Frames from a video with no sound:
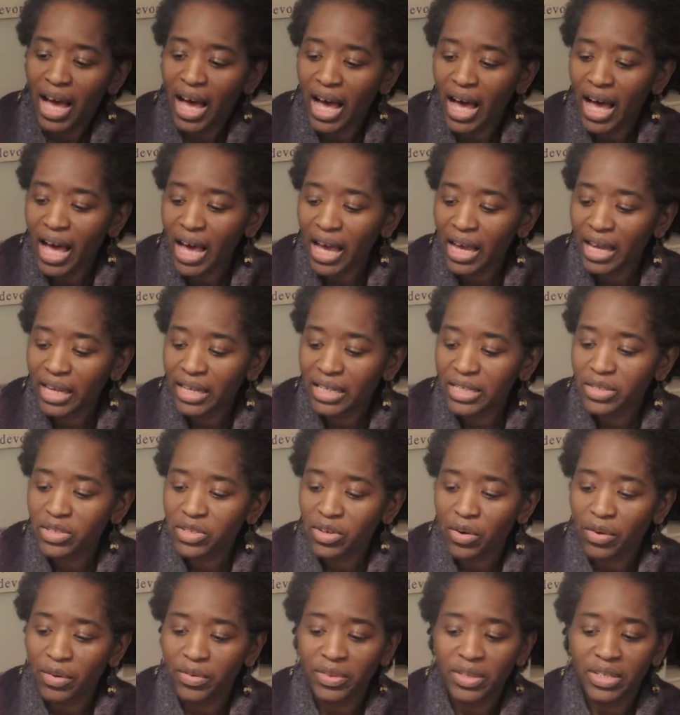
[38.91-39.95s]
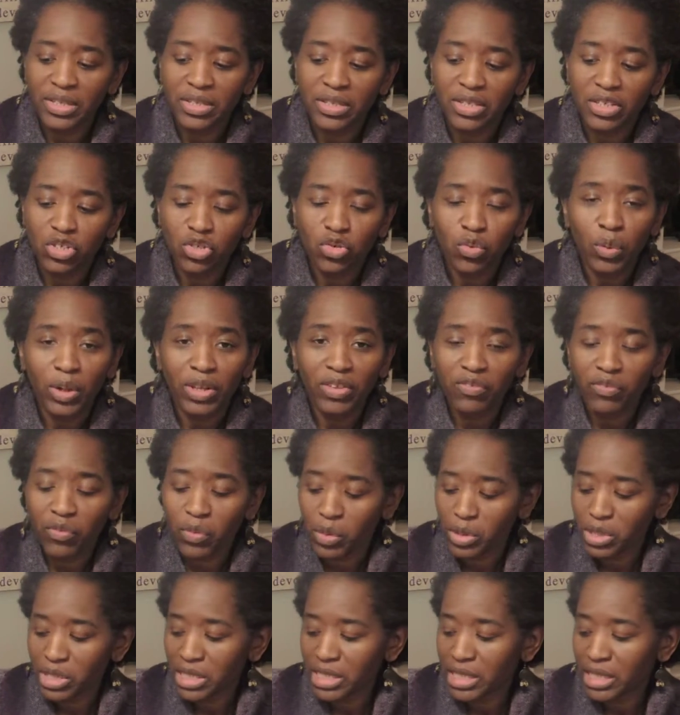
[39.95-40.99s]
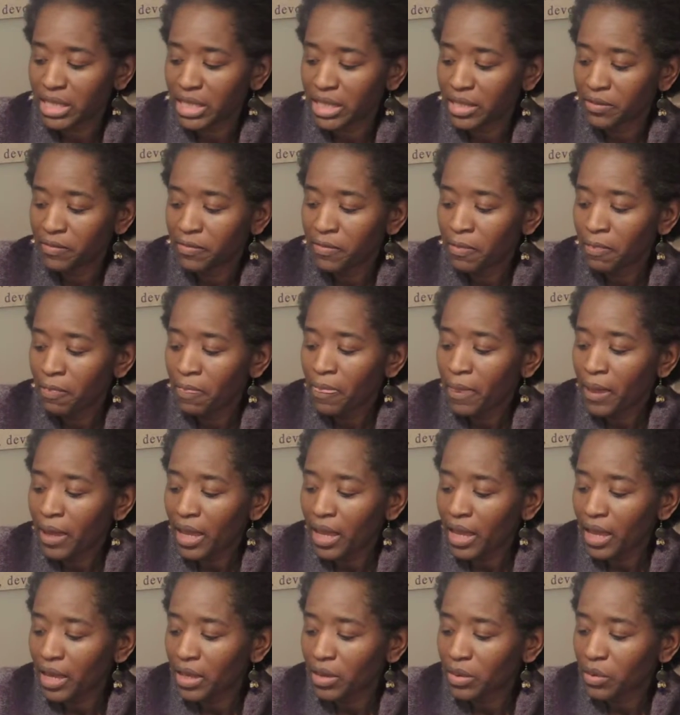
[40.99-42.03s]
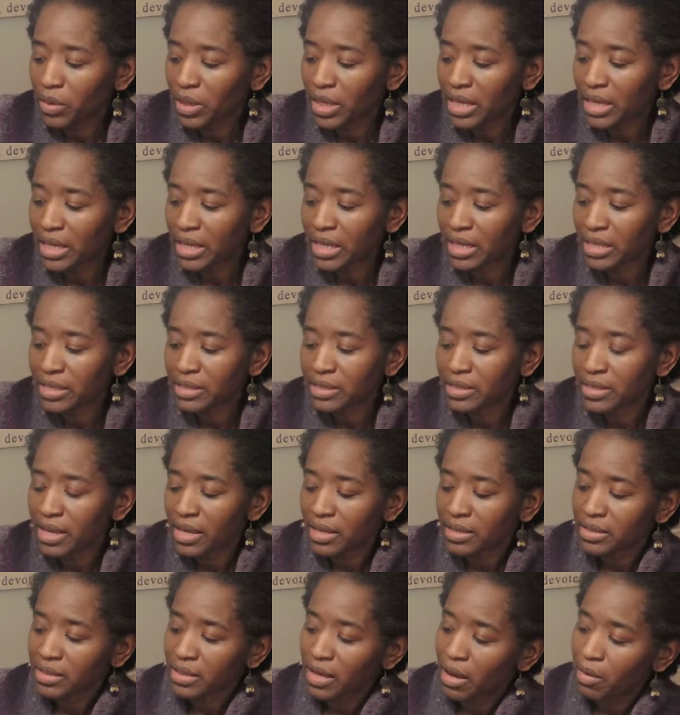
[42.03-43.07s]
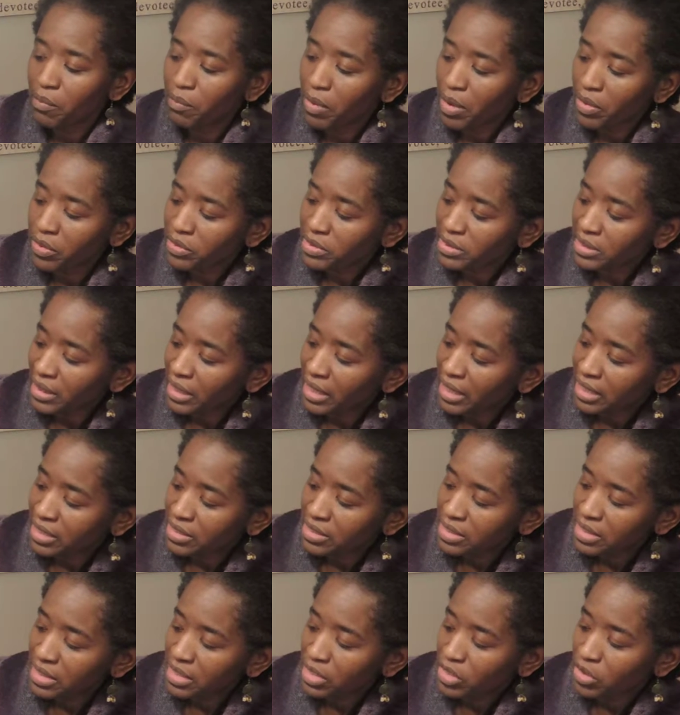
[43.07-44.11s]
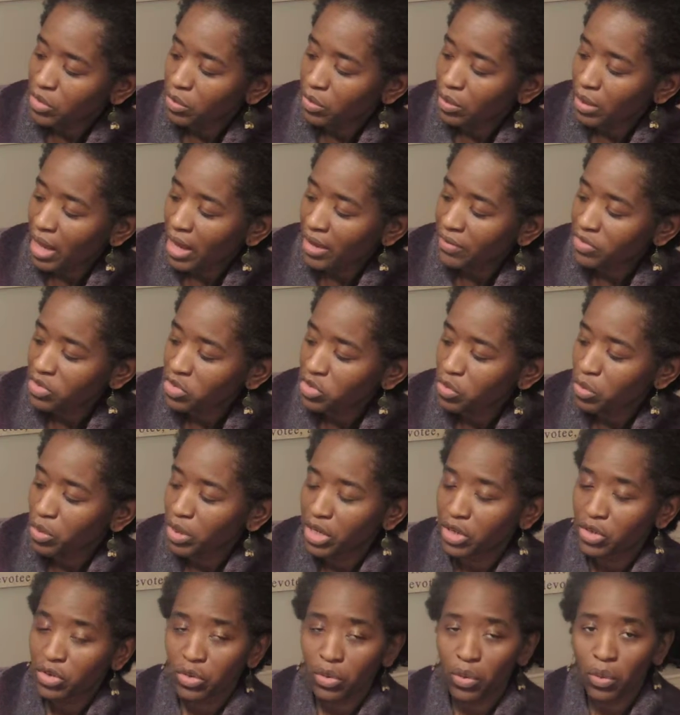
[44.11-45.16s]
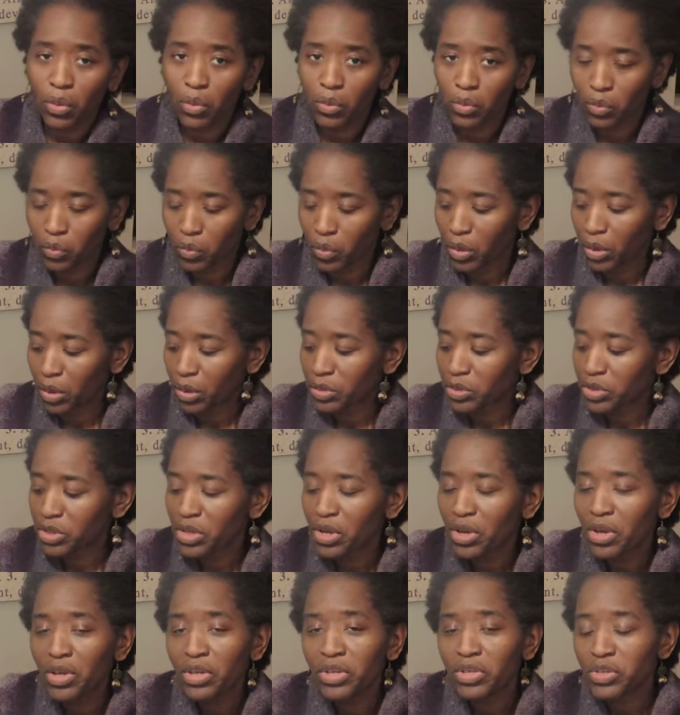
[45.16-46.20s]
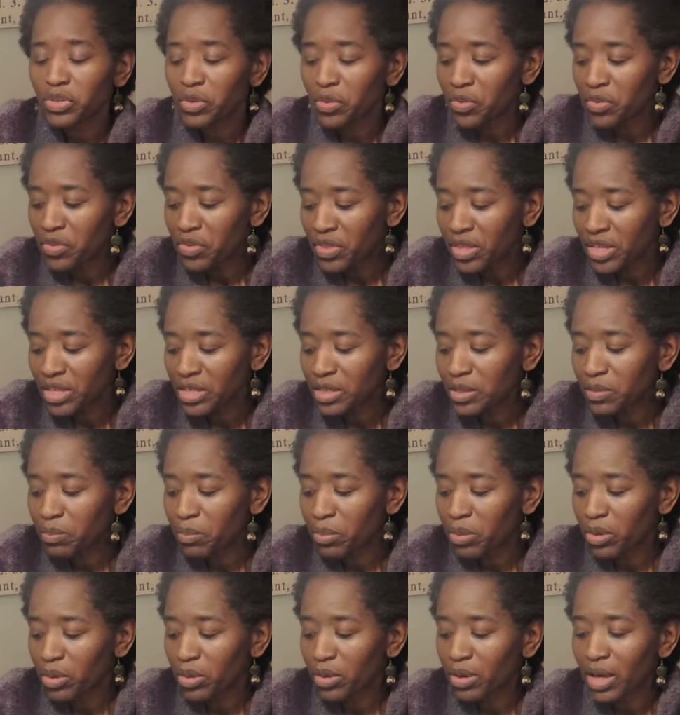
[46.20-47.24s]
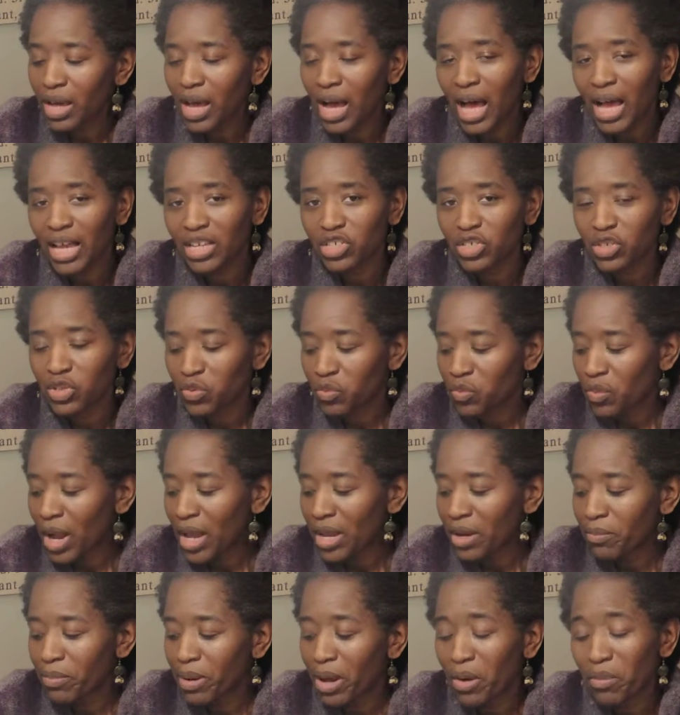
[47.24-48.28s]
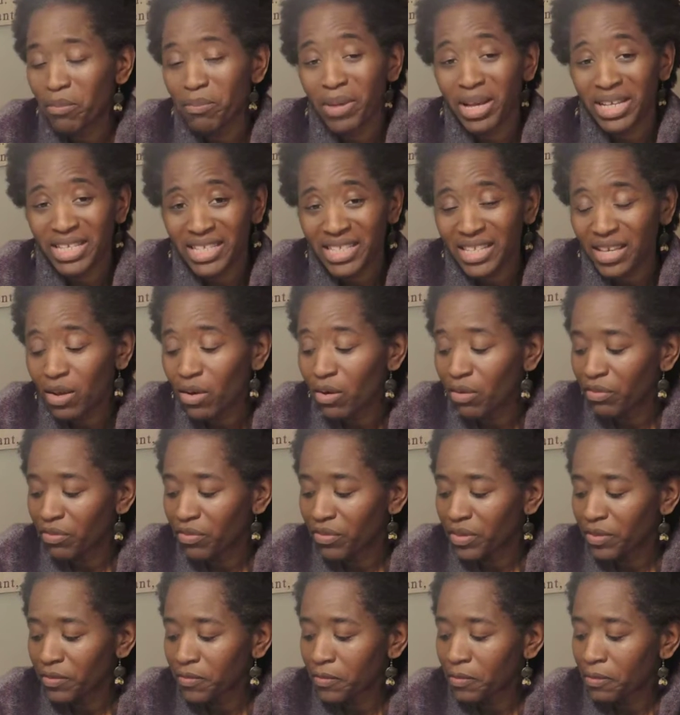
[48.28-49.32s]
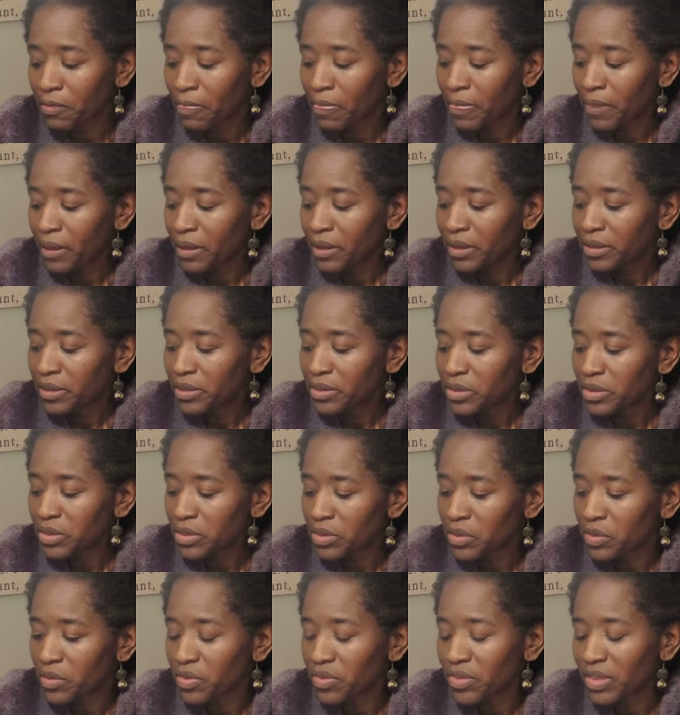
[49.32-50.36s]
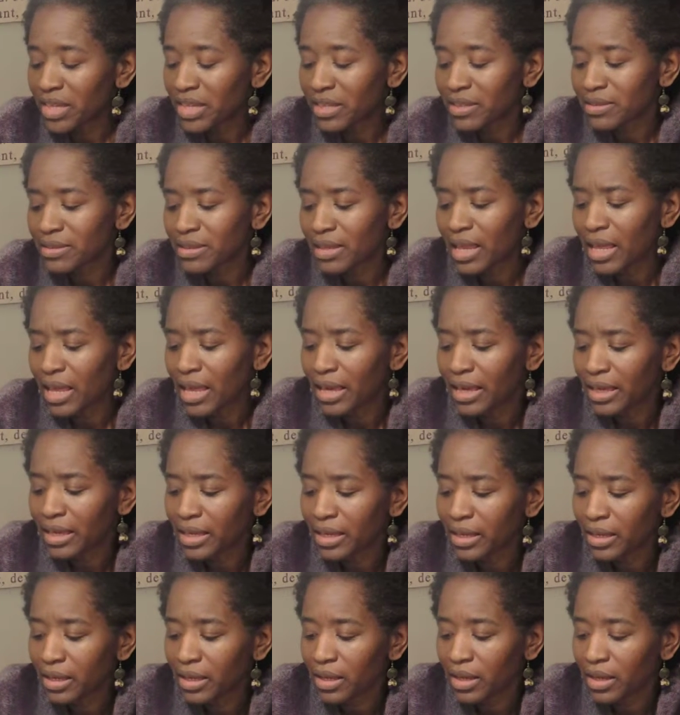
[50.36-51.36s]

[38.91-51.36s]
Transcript: I started this in 2014, and it says, A Mother's Legacy, Your Life Story in Your Own Words. So this book, I just write about myself. So things like,